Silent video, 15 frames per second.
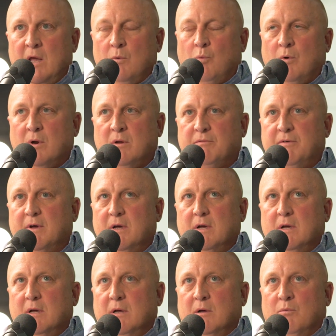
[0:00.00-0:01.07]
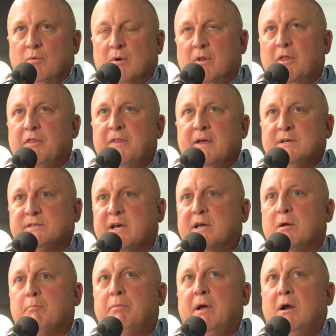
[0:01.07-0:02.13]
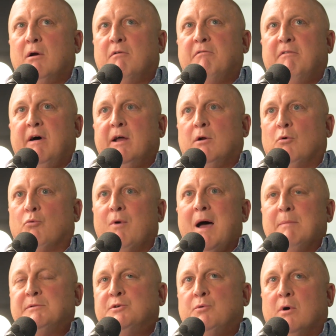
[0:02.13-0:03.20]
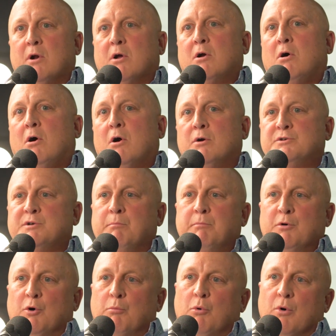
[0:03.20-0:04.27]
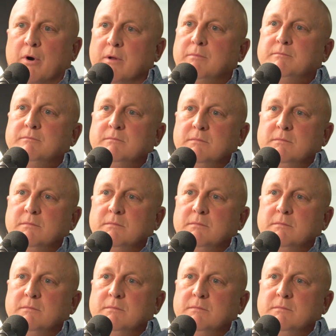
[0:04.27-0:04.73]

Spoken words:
And one of the things I compare a vinyl wrap to on a car is a billboard.